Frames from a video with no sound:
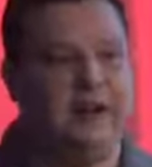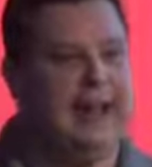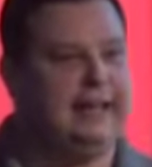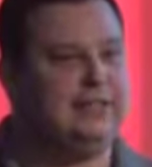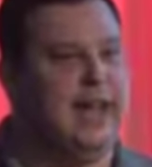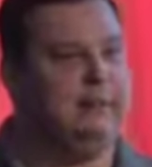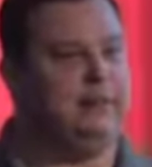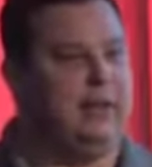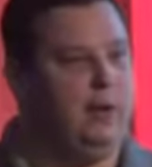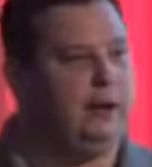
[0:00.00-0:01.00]
next time that
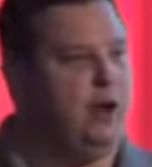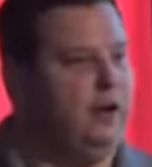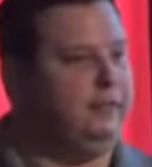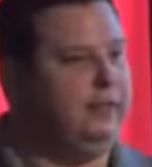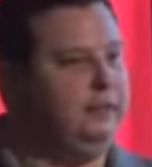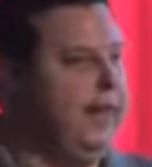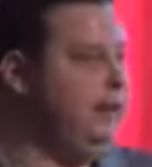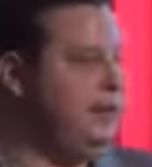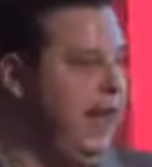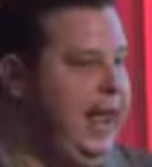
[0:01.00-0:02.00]
they want coffee.
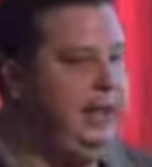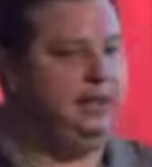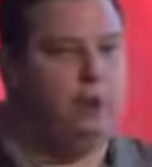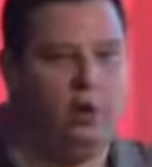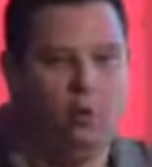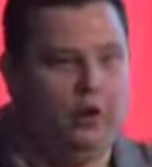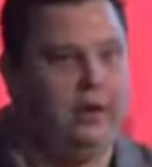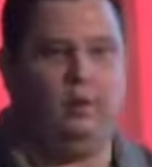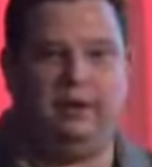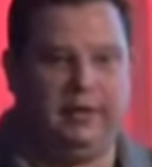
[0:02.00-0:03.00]
Later today, tomorrow
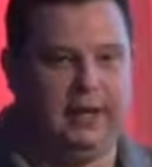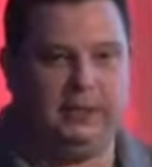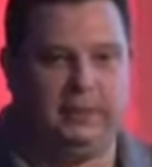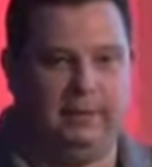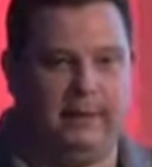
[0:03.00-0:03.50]
morning, whatever the case may be.